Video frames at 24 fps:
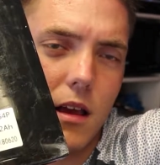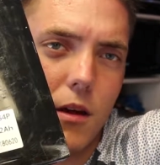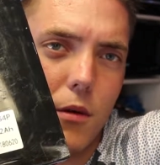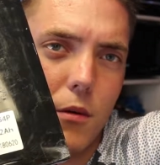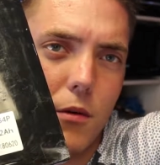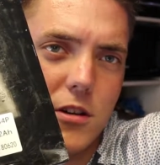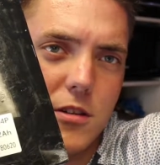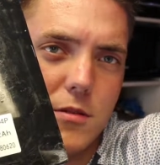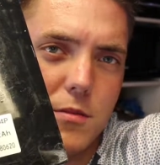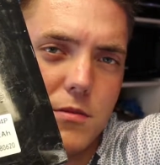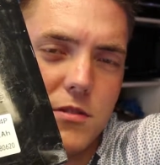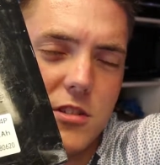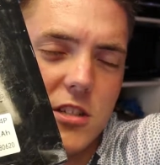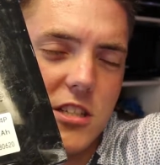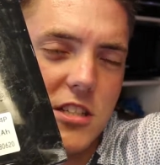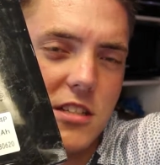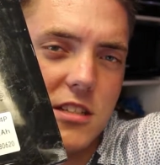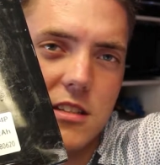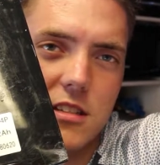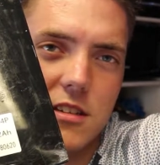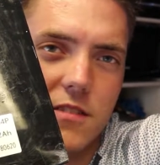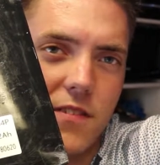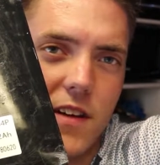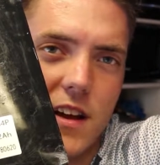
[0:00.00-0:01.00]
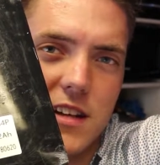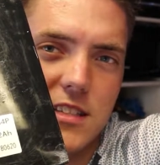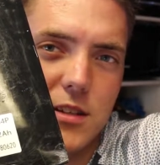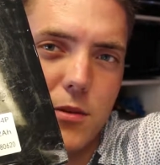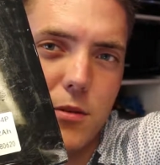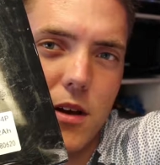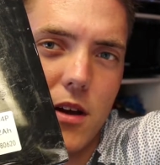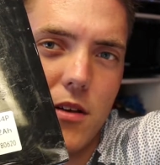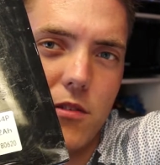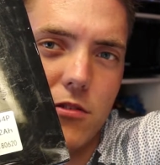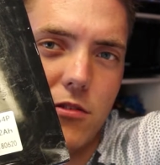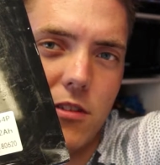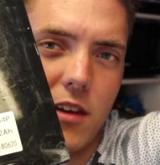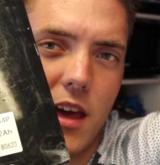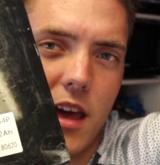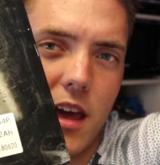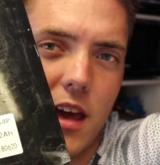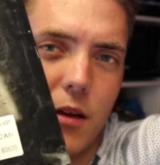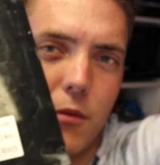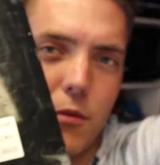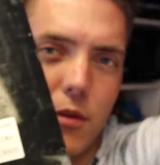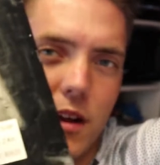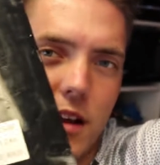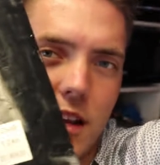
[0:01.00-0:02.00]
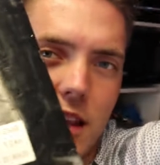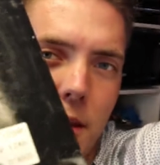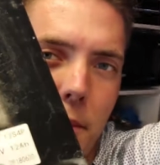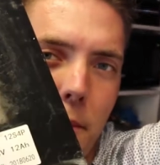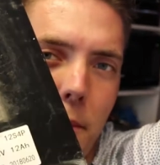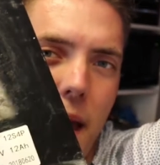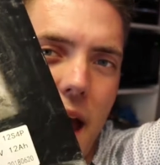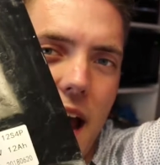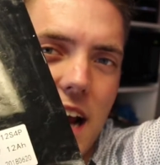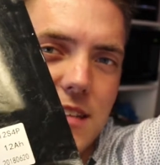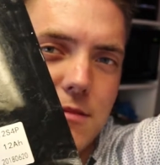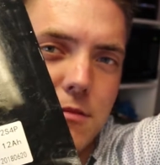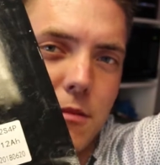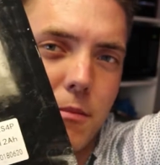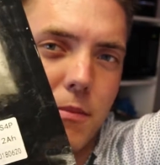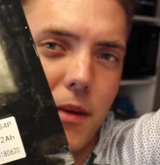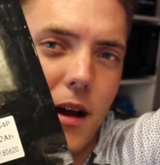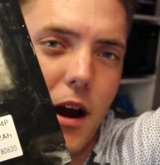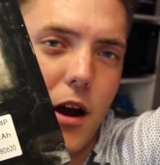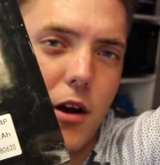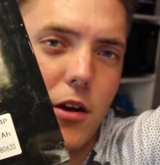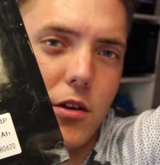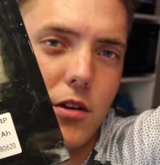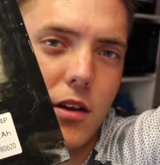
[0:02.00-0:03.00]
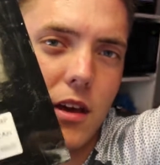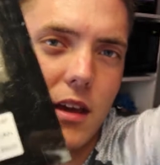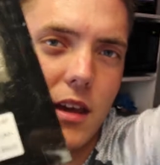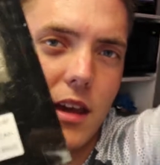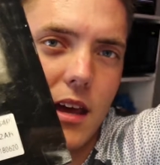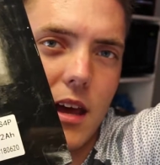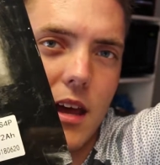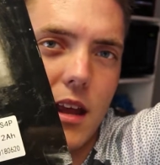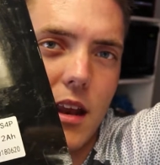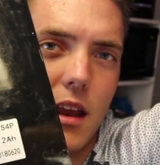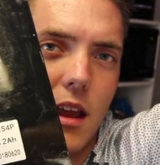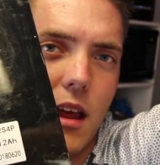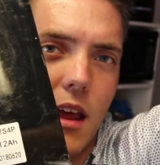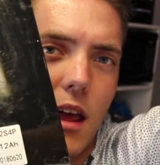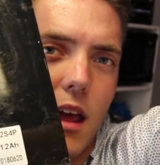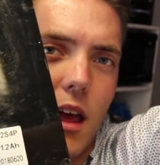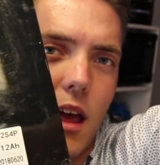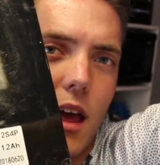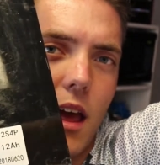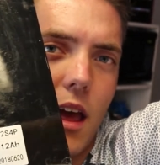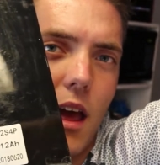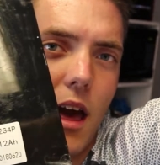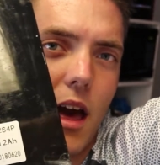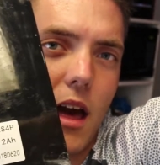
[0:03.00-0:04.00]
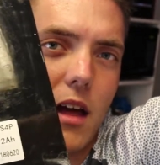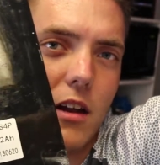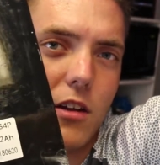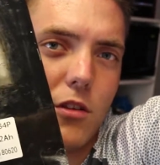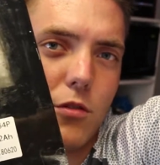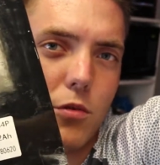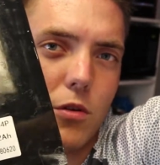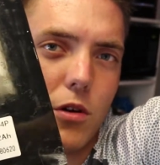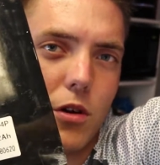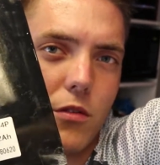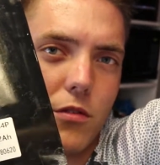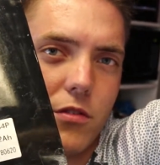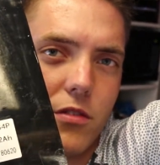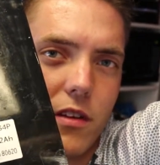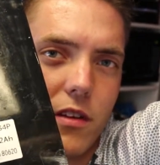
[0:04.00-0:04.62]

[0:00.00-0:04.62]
which just is a fancy way of saying we're getting the maximum power you can get out of 12